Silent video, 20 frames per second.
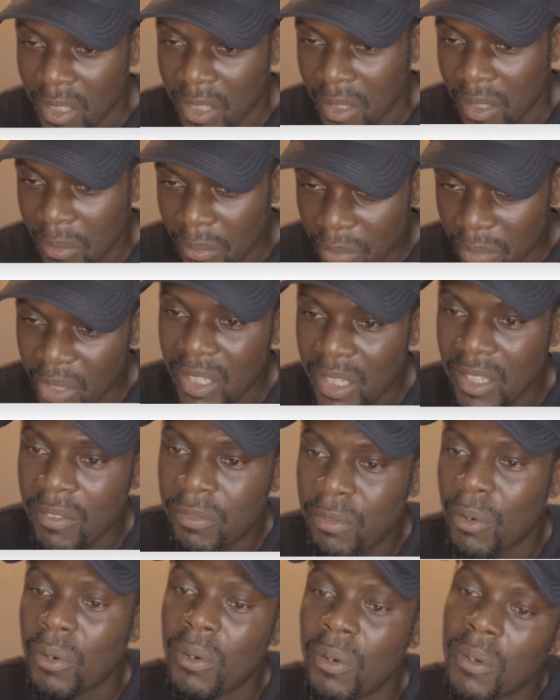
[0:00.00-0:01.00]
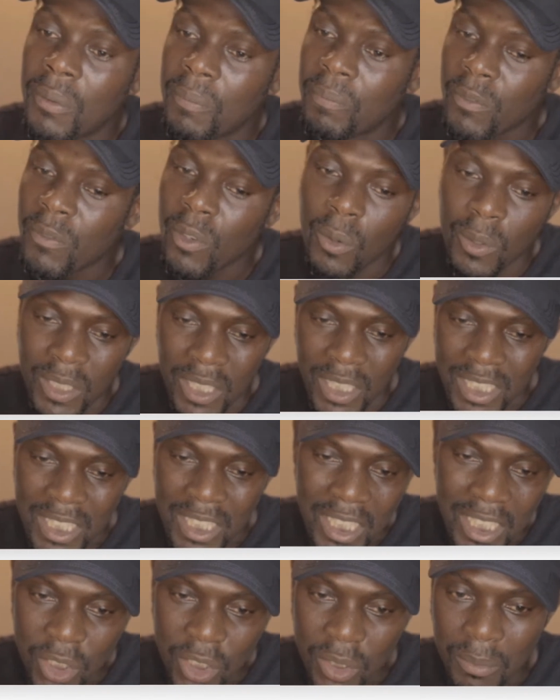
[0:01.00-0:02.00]
ready for
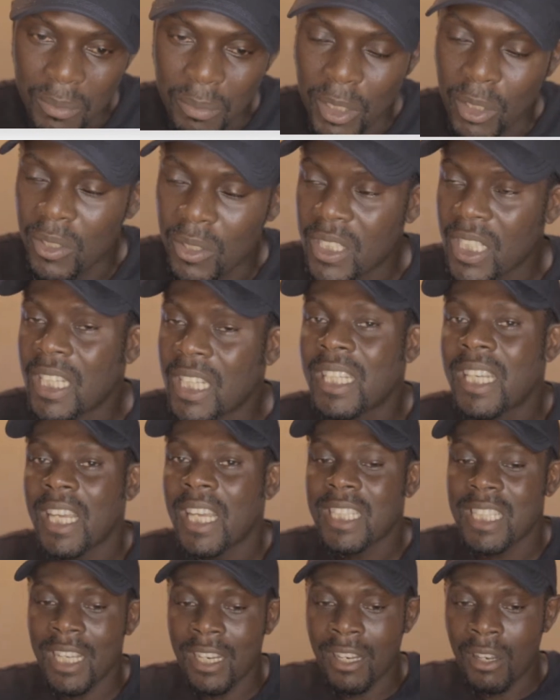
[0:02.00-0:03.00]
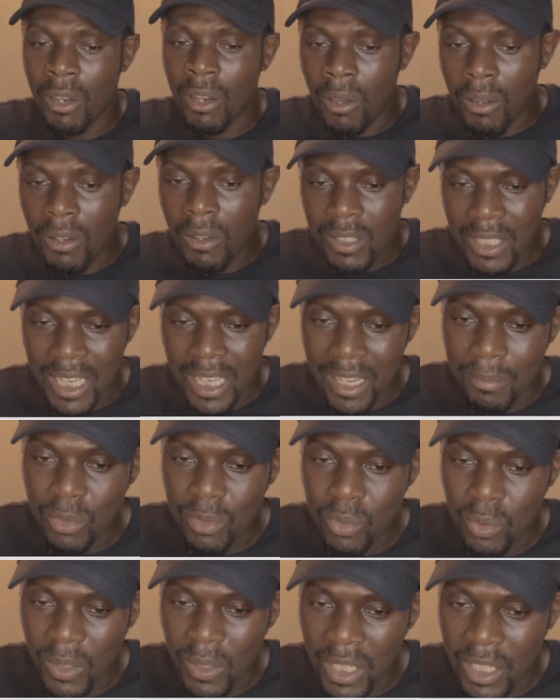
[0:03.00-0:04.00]
authentication, because it takes a long time to
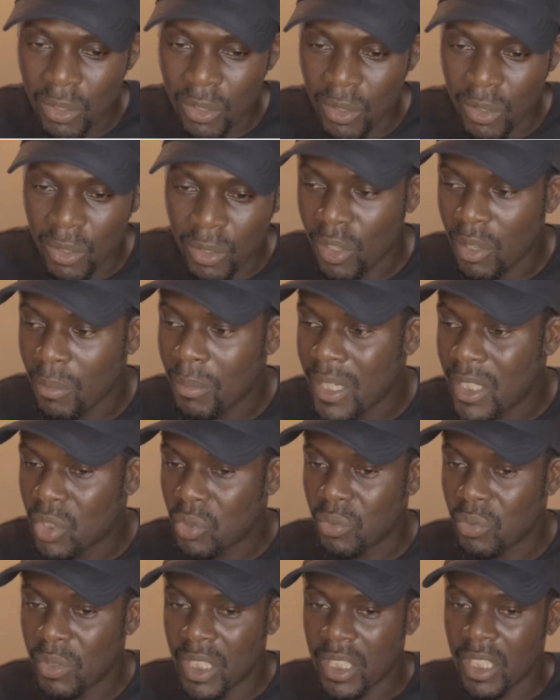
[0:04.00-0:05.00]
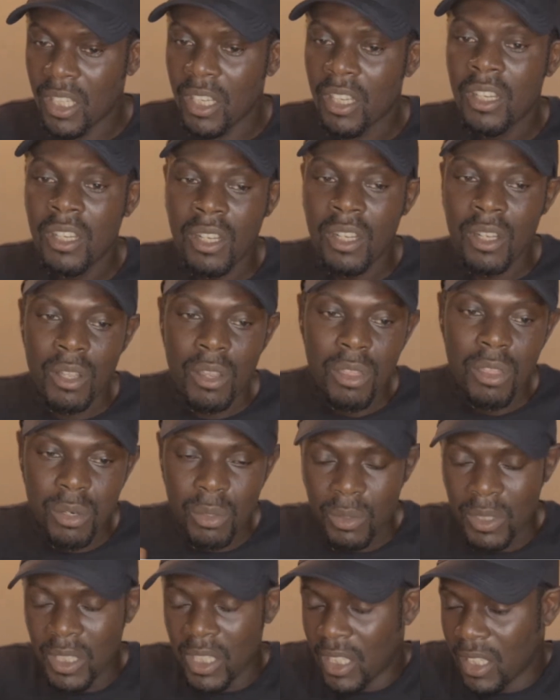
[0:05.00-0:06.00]
get your documents ready through
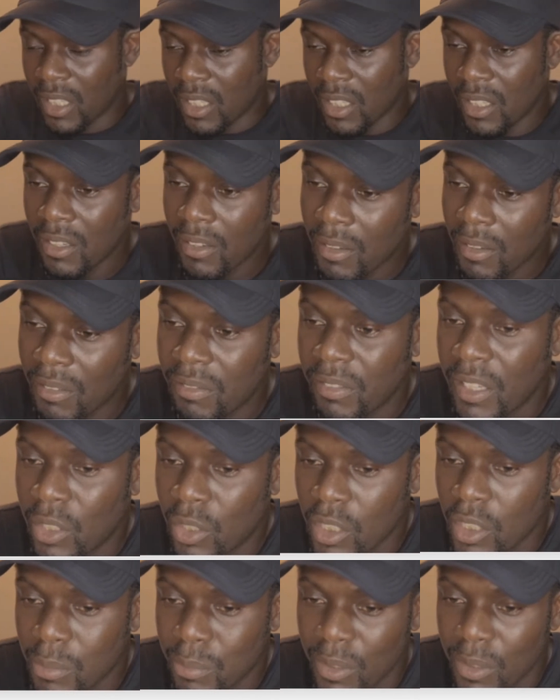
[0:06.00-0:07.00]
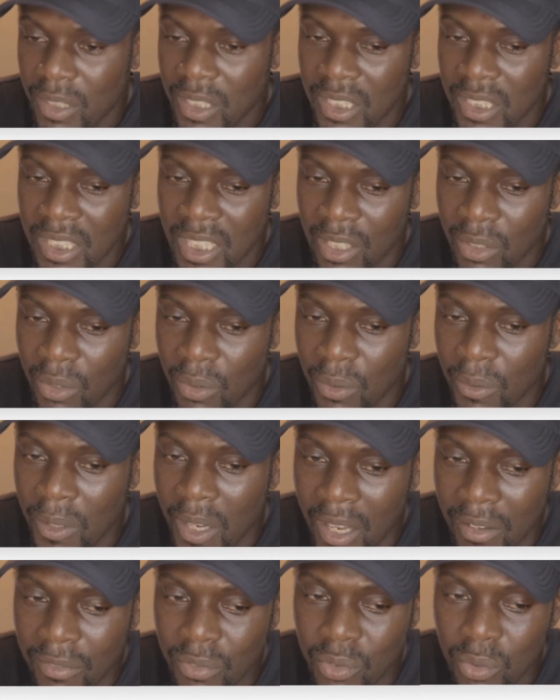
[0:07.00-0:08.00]
the various process that you have
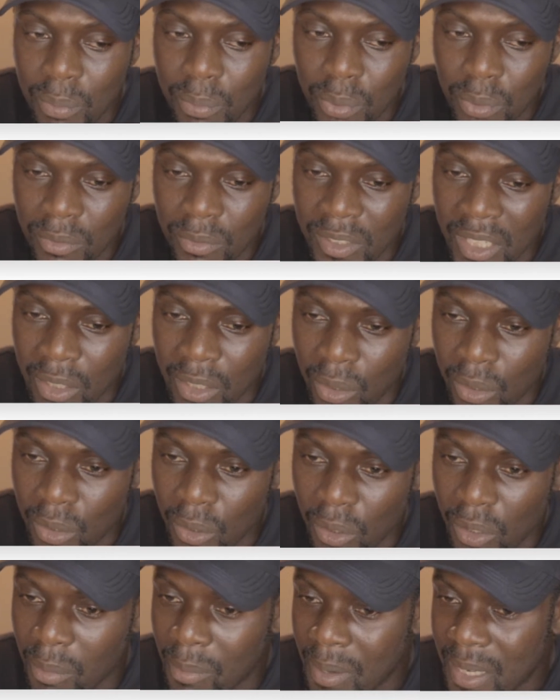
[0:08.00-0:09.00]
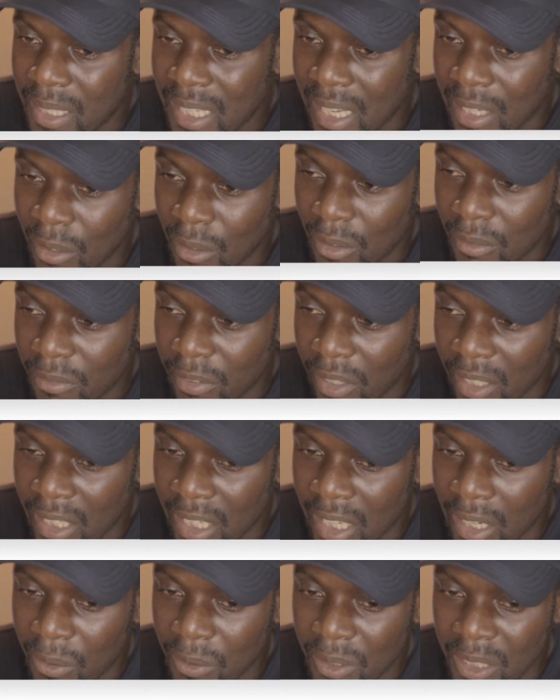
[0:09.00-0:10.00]
to prove that your documents are not fake, they are
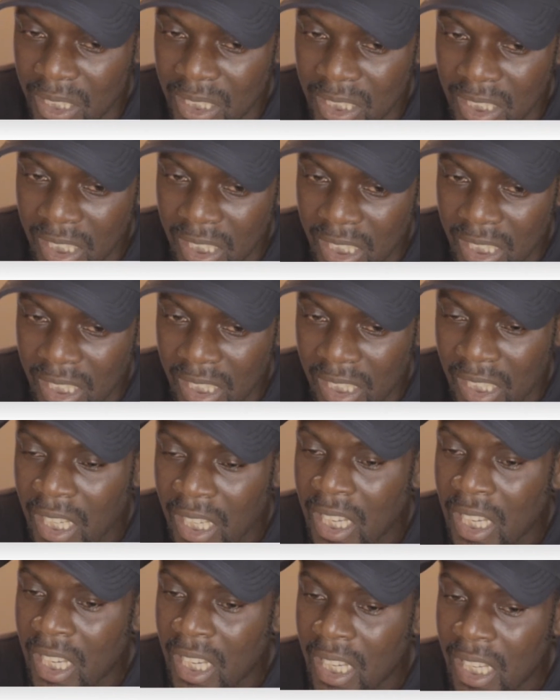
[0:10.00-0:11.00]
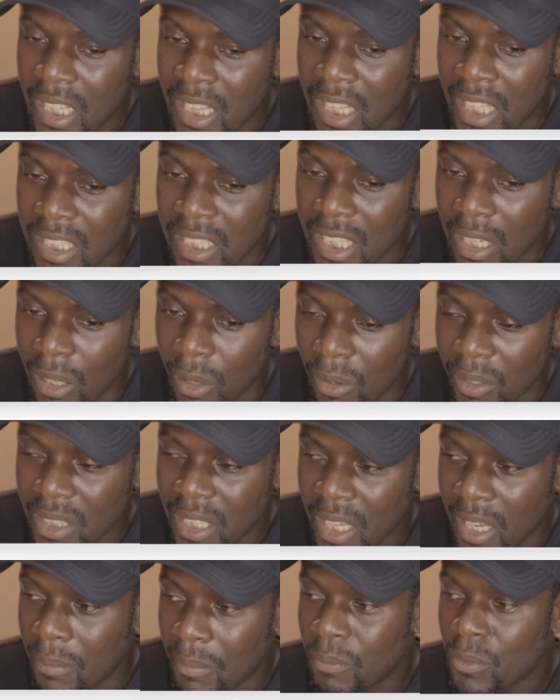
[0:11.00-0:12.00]
authenticated. It takes a long
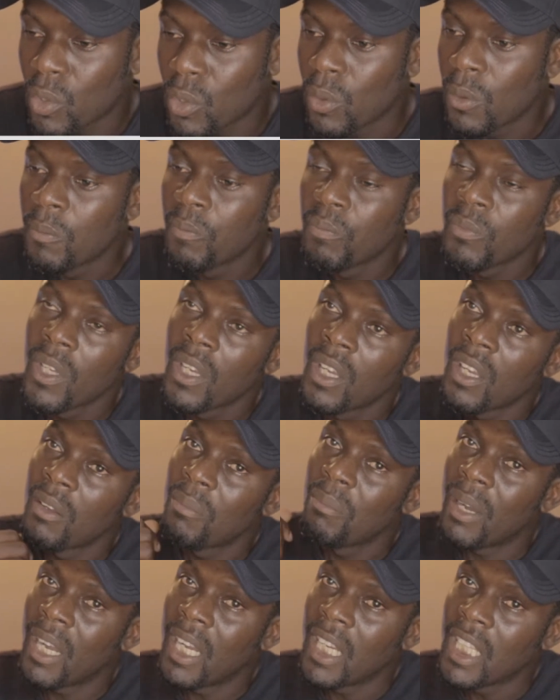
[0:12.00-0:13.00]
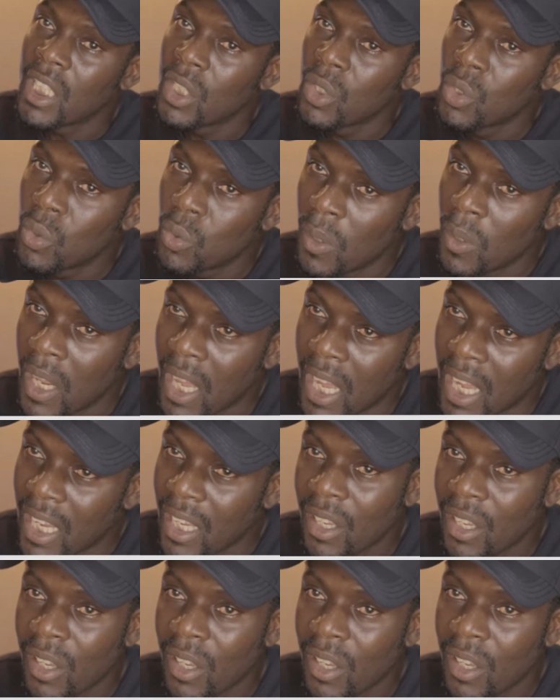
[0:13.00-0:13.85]
time. So by July,